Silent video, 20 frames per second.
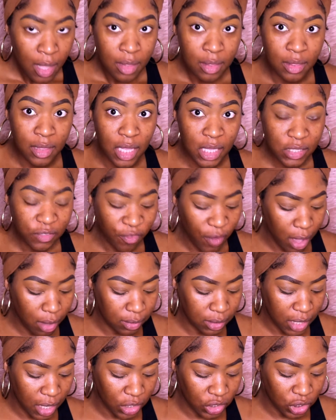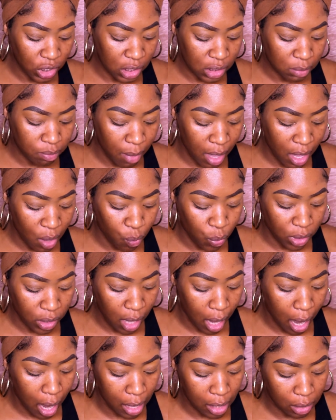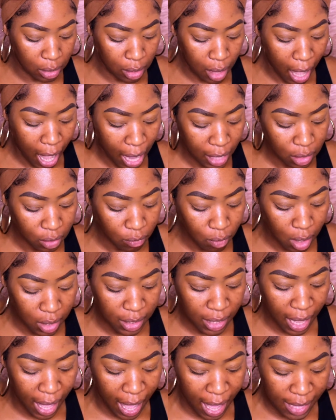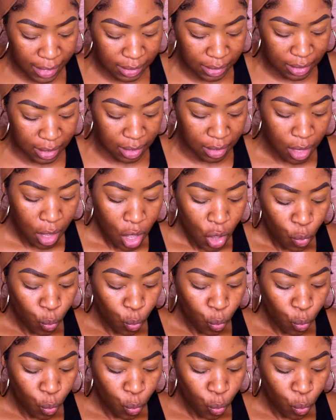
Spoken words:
This foundation is made with hyaluronic acid,